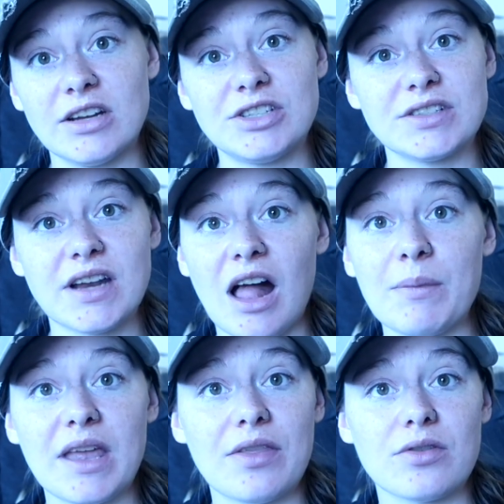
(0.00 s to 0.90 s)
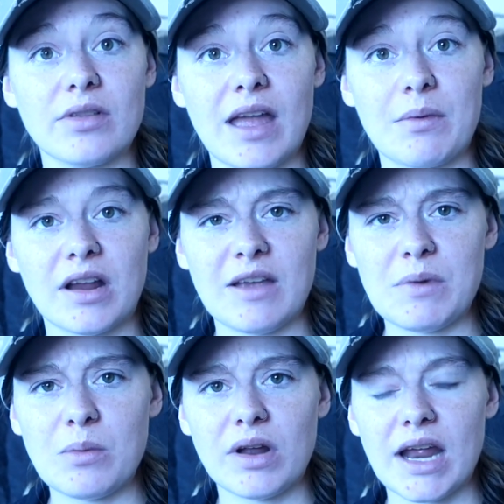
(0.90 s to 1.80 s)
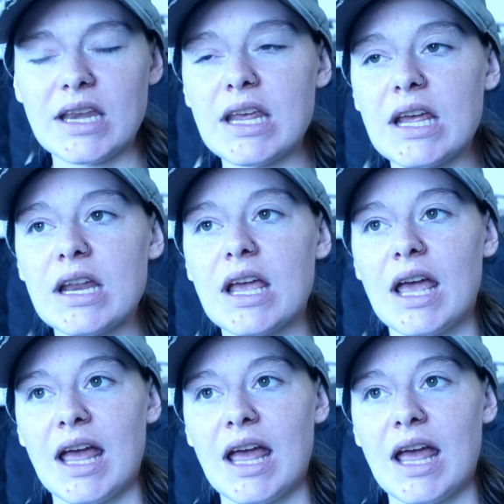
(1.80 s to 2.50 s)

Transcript: It's just going to help me get through labor, give me what I need.